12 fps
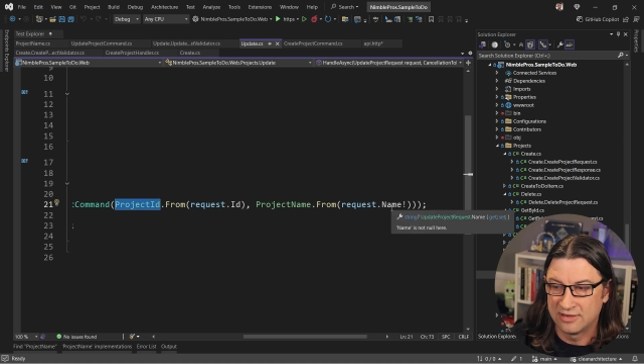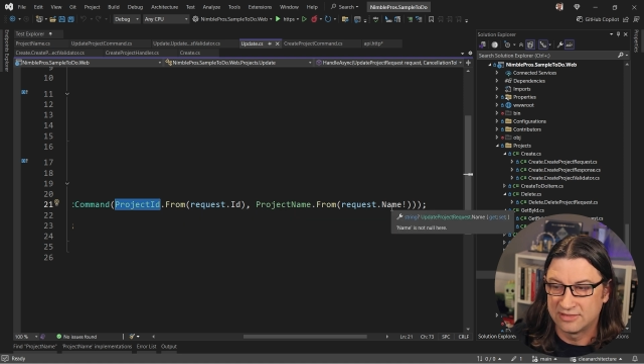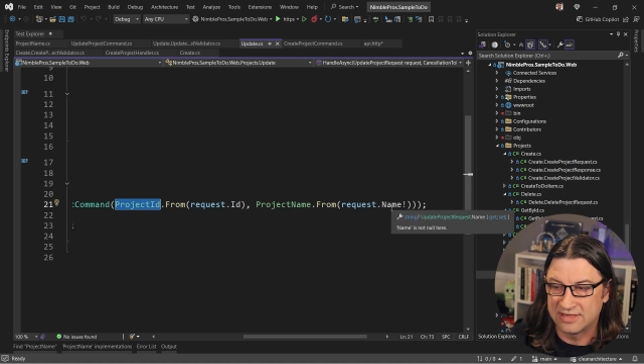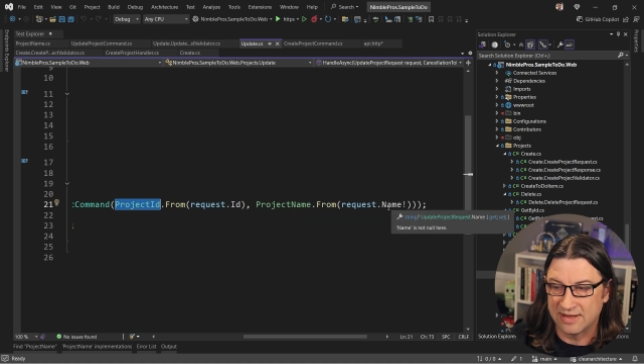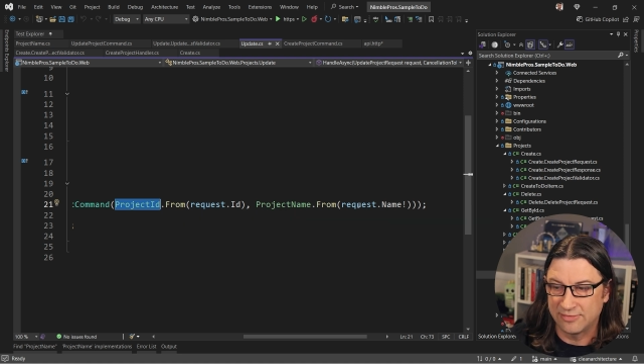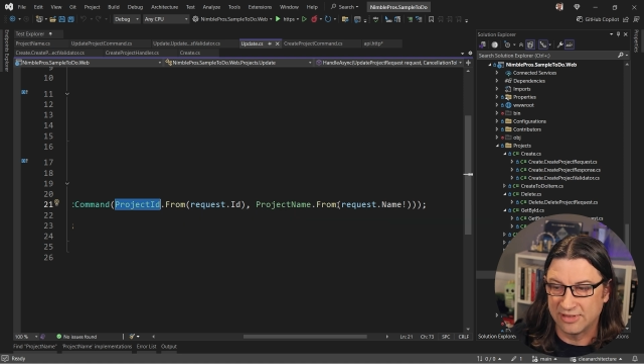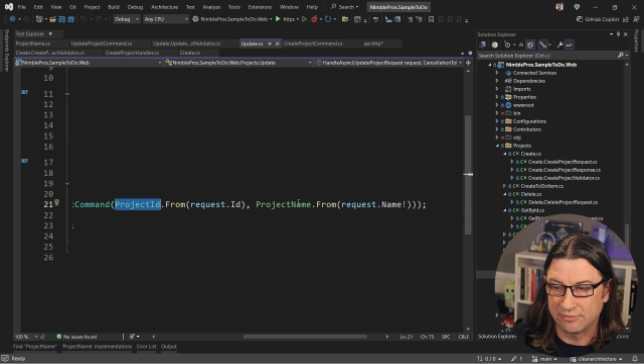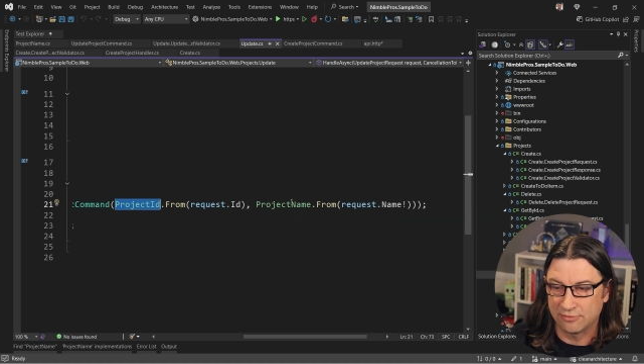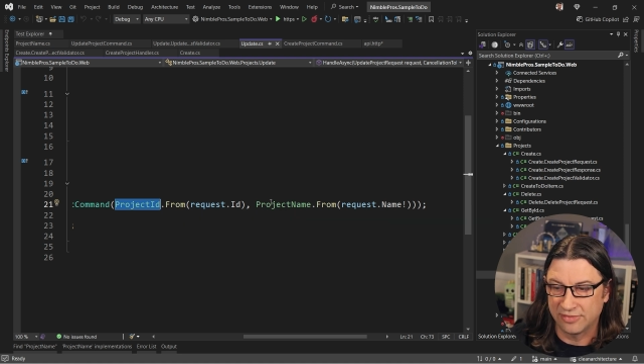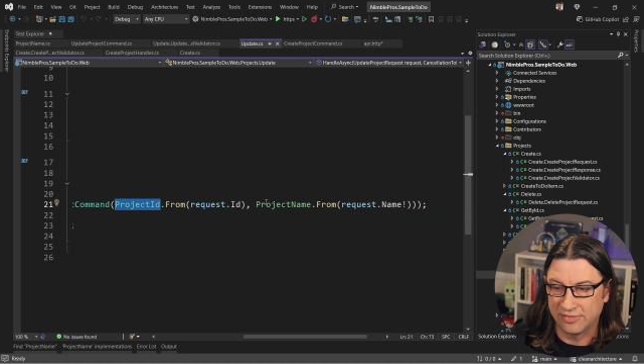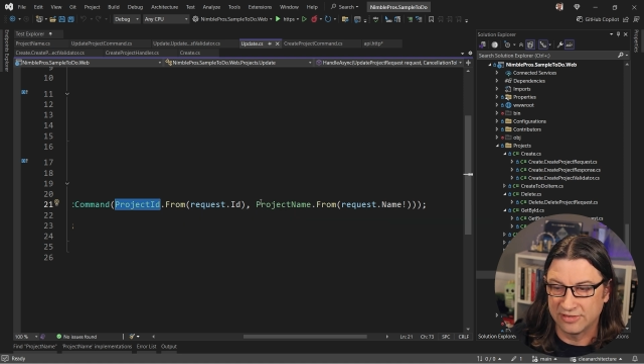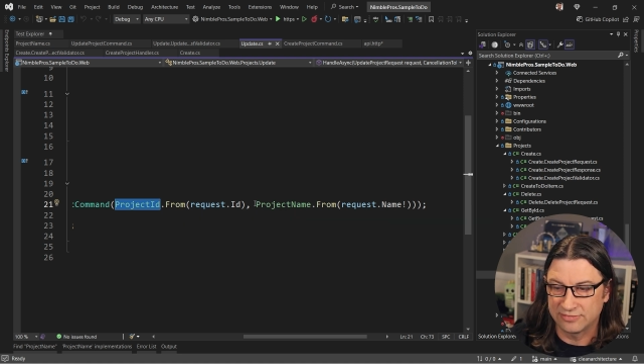Same thing
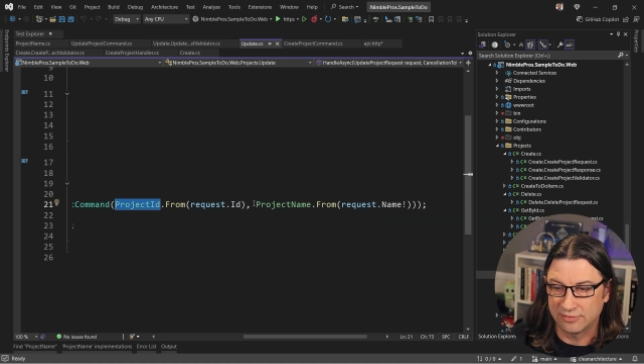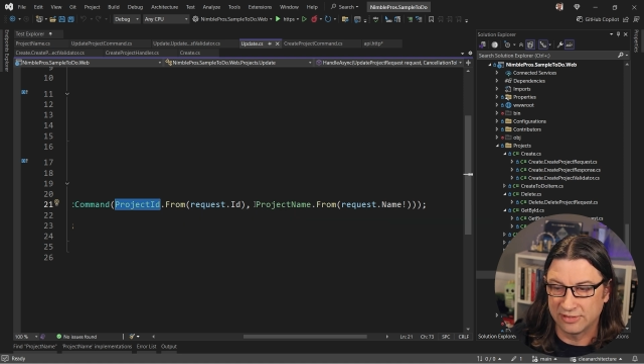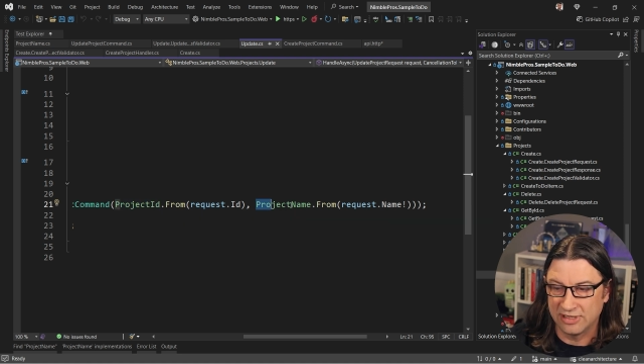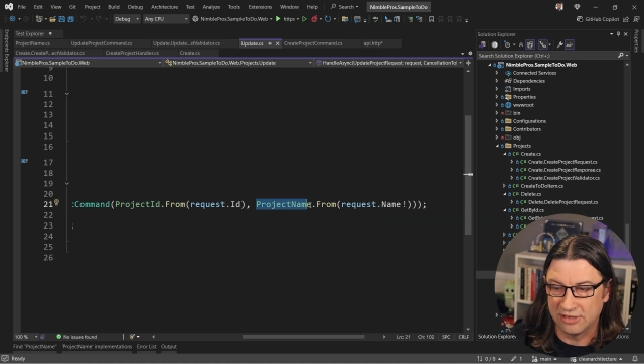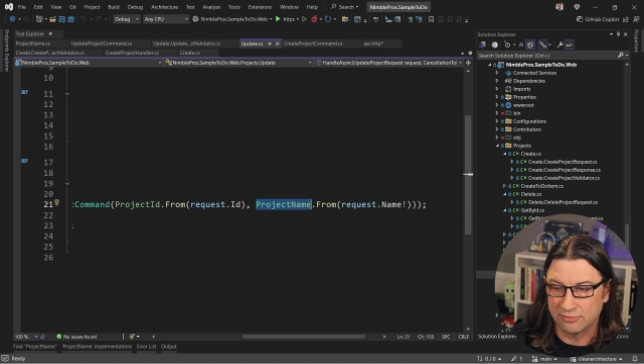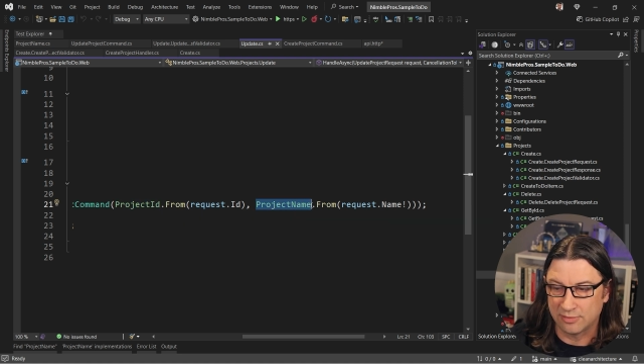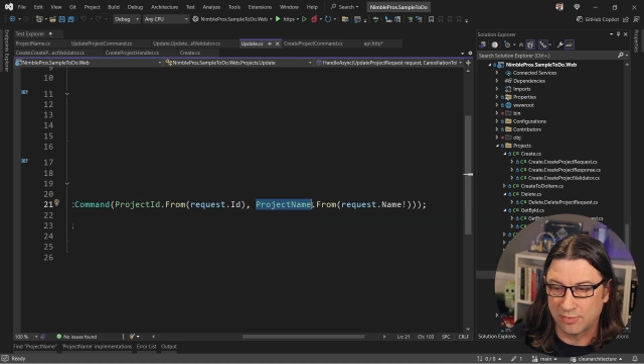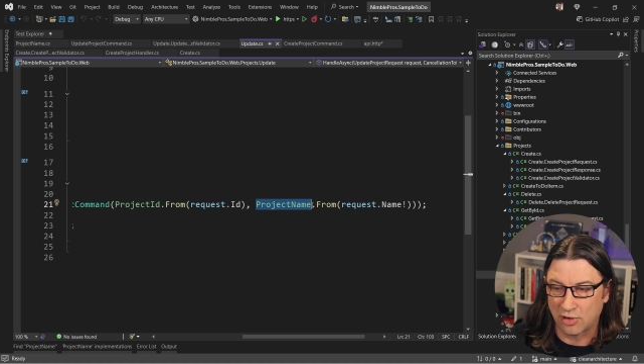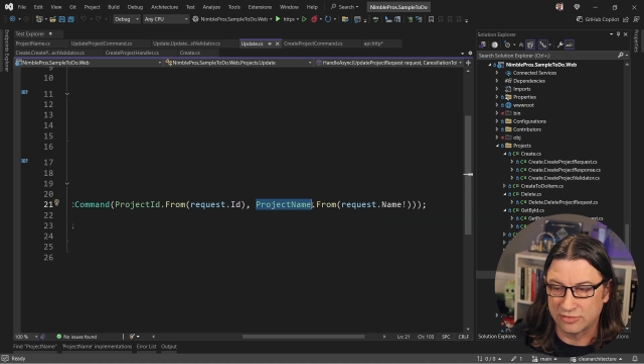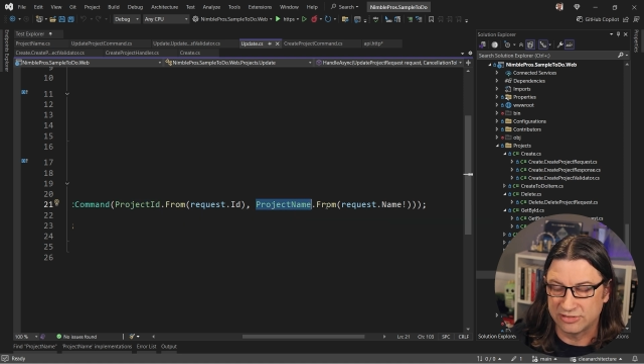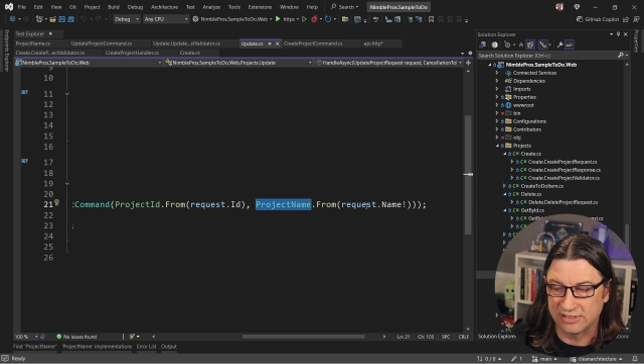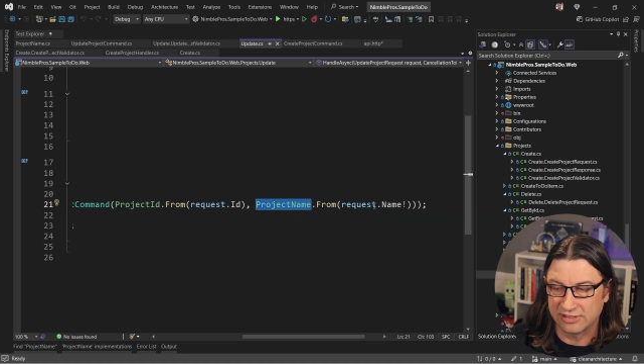with this one here, we're
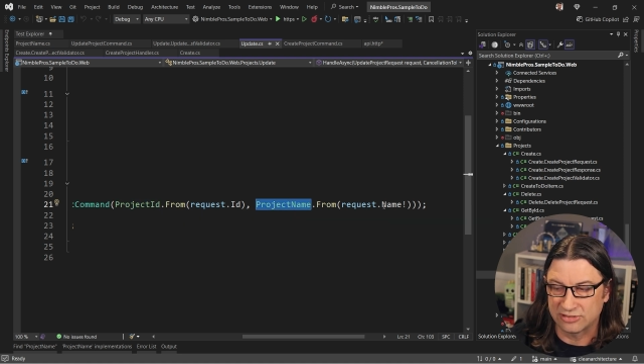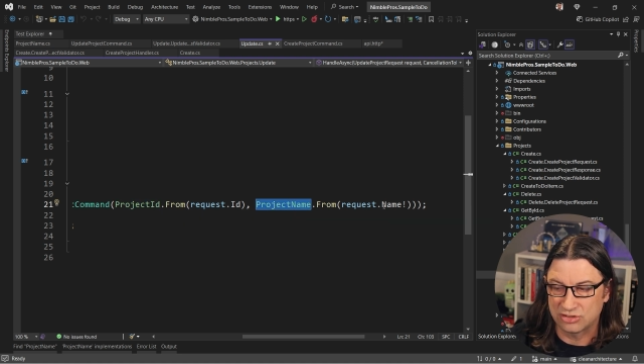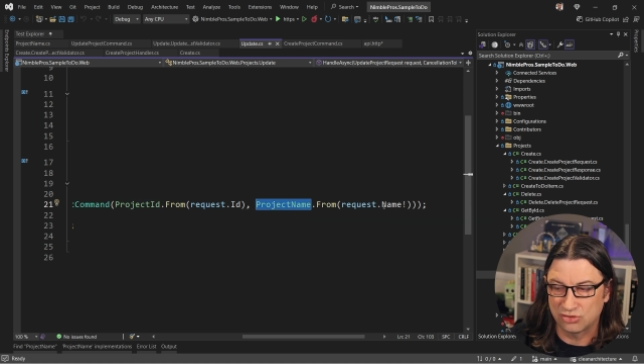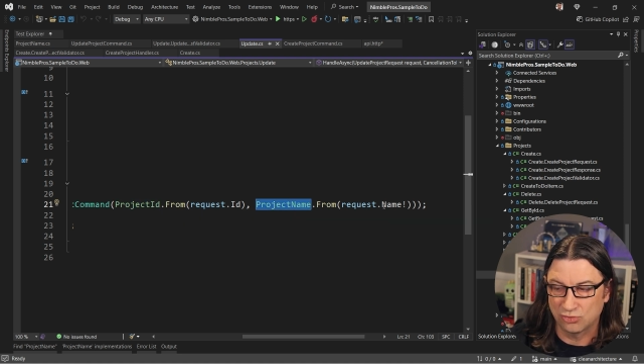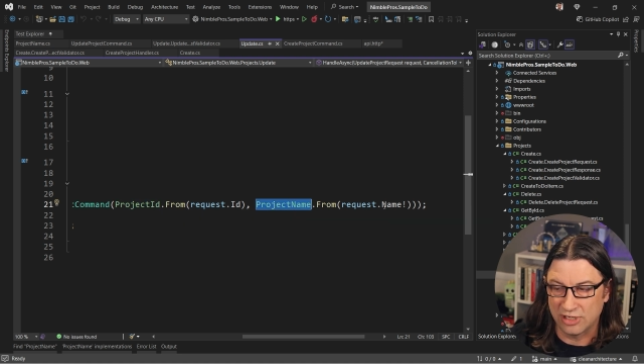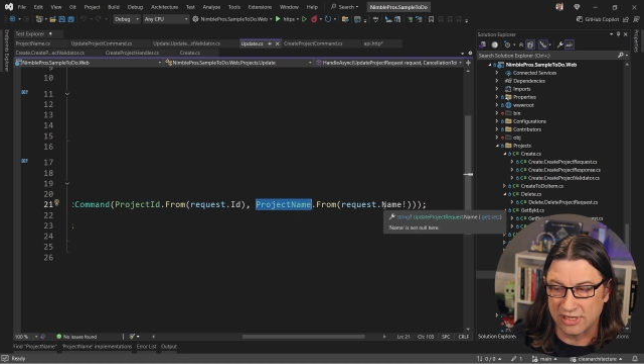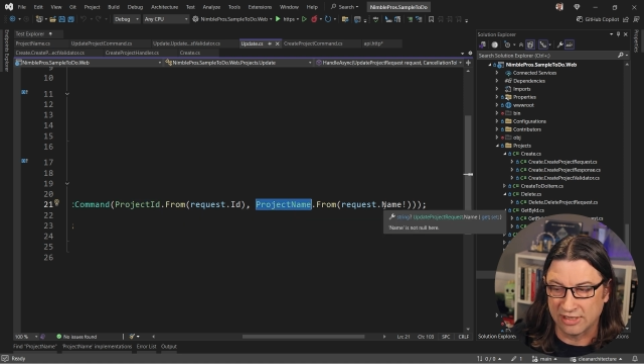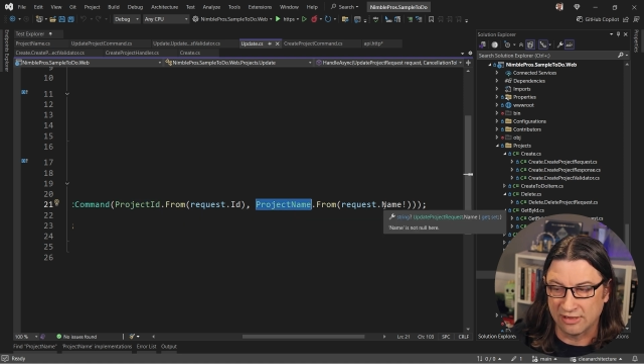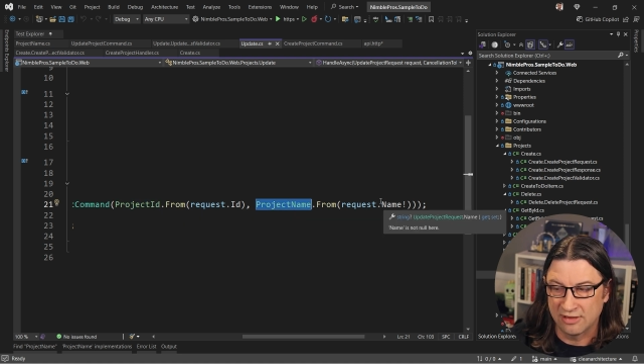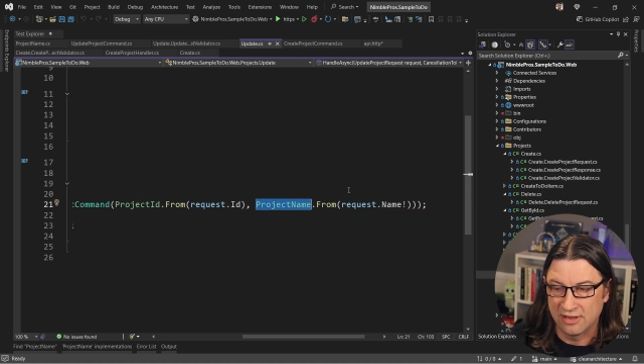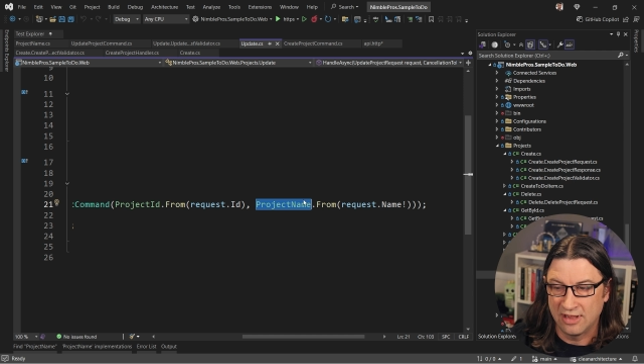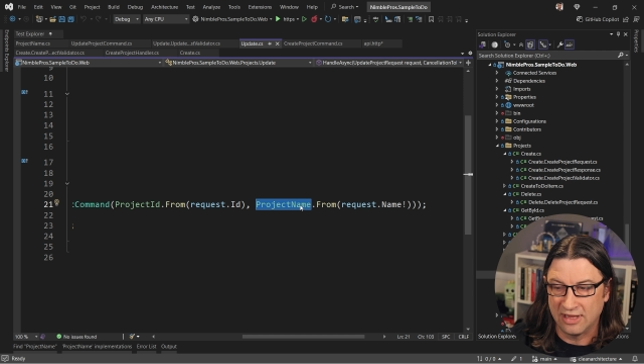parsing a
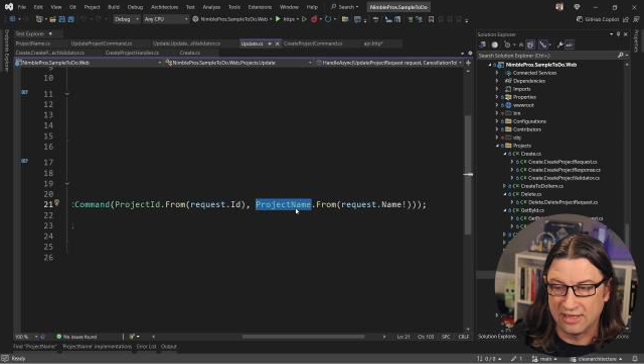string